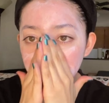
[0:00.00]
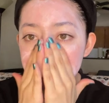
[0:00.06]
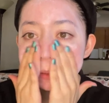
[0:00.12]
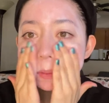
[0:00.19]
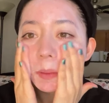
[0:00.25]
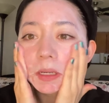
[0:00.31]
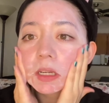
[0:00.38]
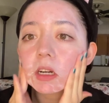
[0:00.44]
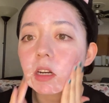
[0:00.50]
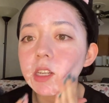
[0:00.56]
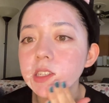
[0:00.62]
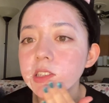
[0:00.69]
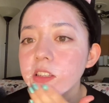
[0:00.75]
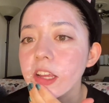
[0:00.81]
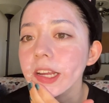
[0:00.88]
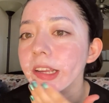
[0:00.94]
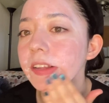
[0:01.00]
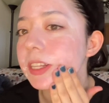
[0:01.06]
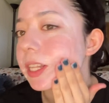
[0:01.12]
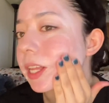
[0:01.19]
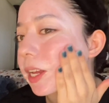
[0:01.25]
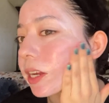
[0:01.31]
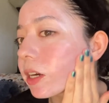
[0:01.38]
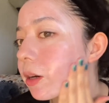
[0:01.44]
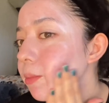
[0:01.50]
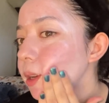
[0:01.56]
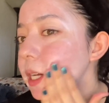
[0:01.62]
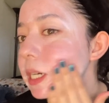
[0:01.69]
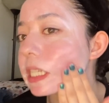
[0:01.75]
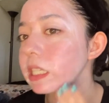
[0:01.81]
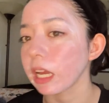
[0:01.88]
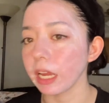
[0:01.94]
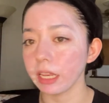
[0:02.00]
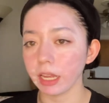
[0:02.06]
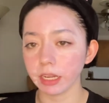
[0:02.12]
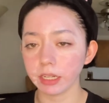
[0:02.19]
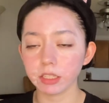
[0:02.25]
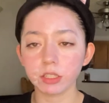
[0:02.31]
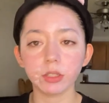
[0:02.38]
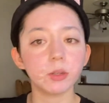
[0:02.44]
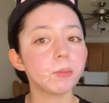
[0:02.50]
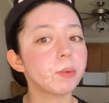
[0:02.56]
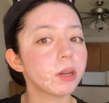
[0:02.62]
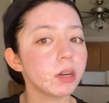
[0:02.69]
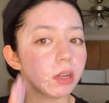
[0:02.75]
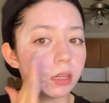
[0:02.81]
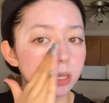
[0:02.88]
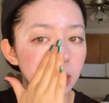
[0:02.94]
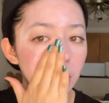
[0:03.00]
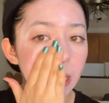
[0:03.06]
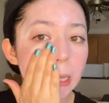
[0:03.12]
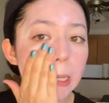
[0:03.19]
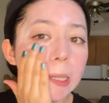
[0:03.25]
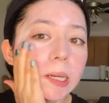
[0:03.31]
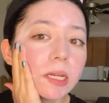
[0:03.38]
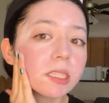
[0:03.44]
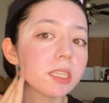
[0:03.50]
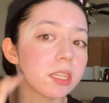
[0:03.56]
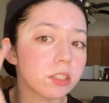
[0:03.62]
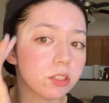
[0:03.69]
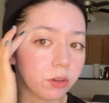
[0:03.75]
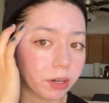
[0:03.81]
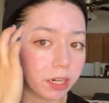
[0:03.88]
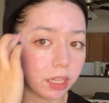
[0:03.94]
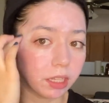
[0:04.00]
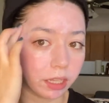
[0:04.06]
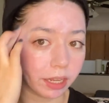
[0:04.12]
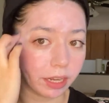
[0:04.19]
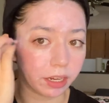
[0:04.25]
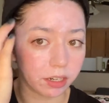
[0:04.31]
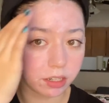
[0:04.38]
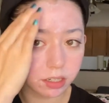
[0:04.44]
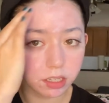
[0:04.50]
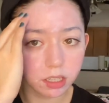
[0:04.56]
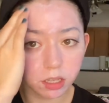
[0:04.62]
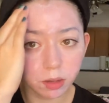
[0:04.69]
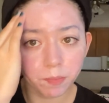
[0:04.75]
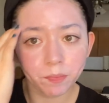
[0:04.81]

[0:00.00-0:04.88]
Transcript: just putting on a second layer because I like to put on sunscreen in layers.